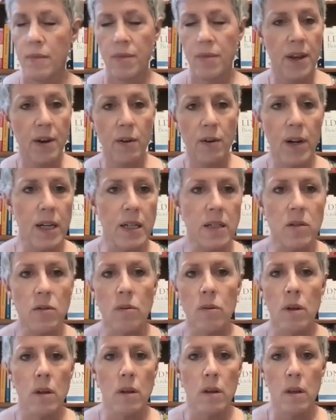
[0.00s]
theories or
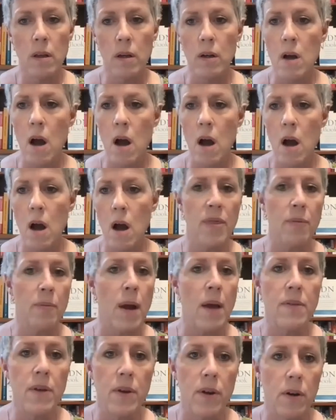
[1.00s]
the common
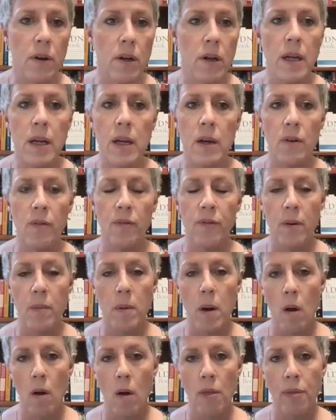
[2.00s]
thread that you're going to hear from
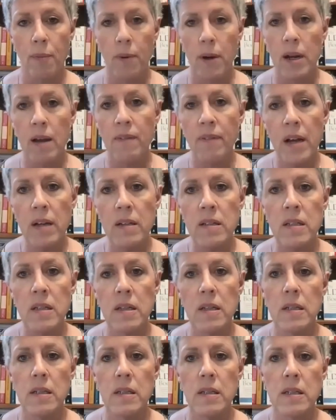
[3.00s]
all three of us
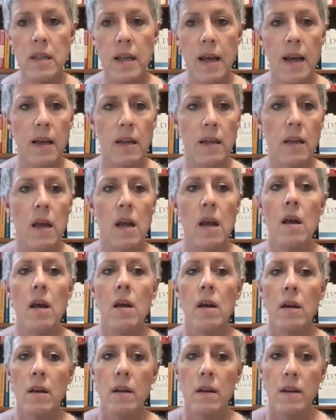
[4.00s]
is that
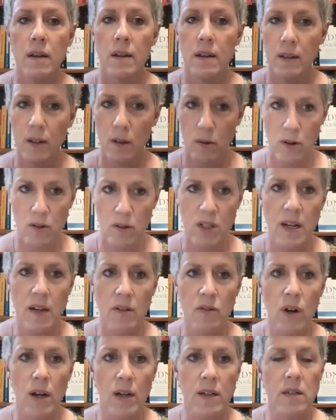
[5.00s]
low-dose
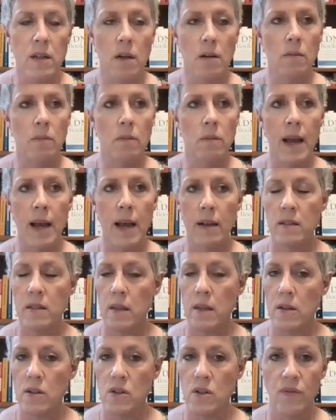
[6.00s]
naltrexone has
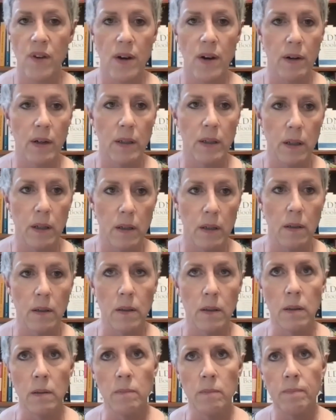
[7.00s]
such very
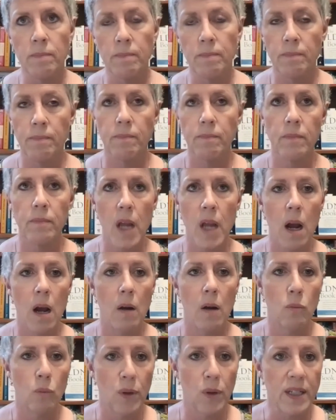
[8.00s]
little
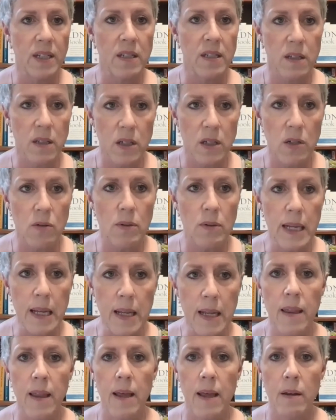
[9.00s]
risk to
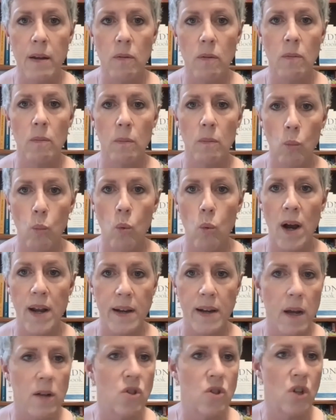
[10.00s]
it that why
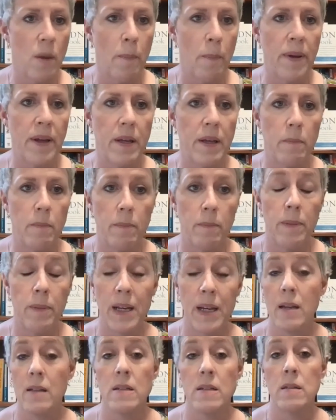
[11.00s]
not jump in?
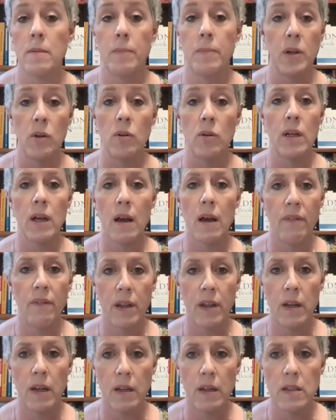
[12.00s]
Because the beauty of
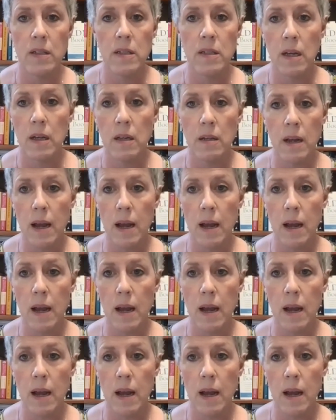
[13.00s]
it is that